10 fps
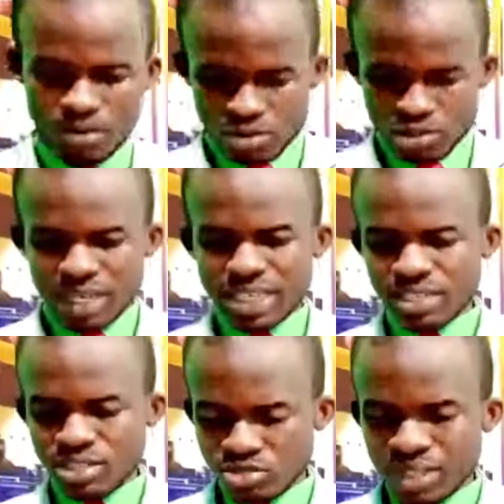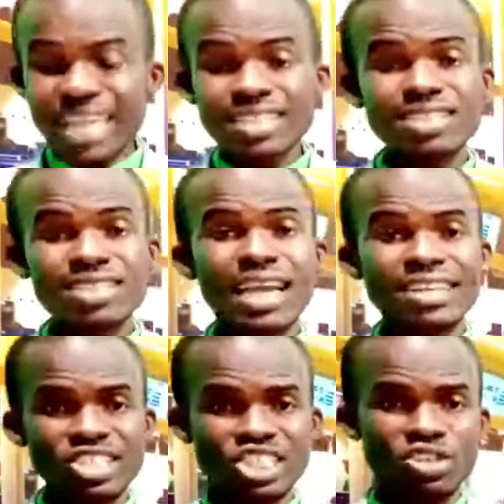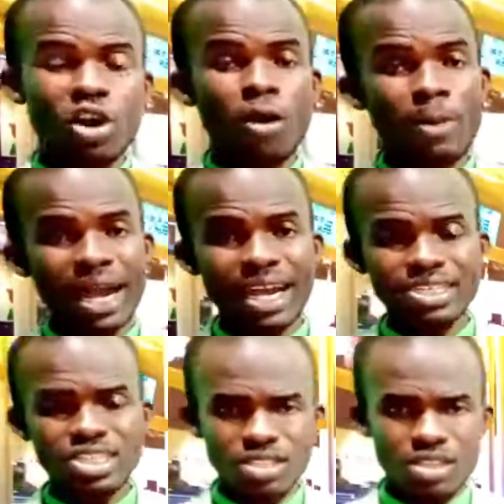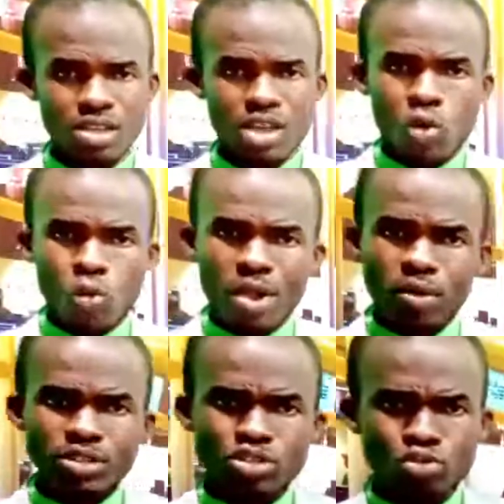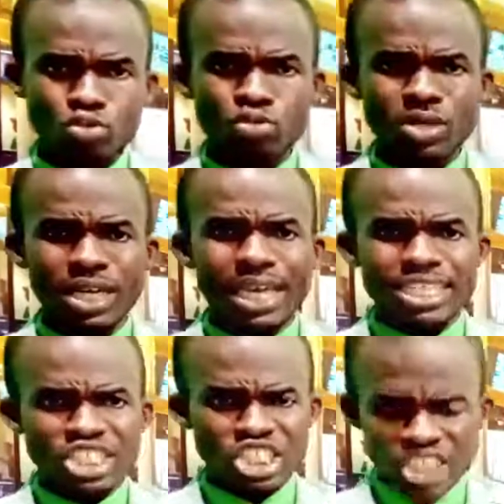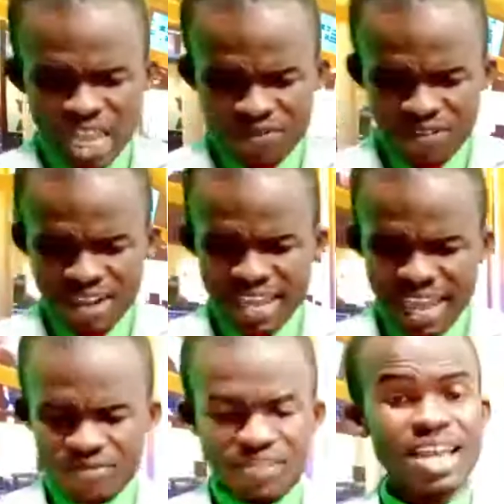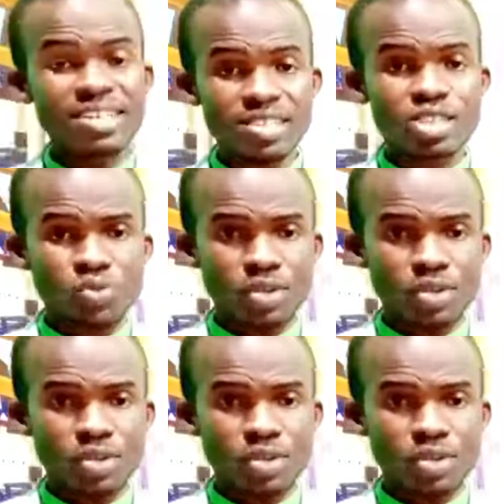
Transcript: So, in, in today's edition or part, we want to share further evidences with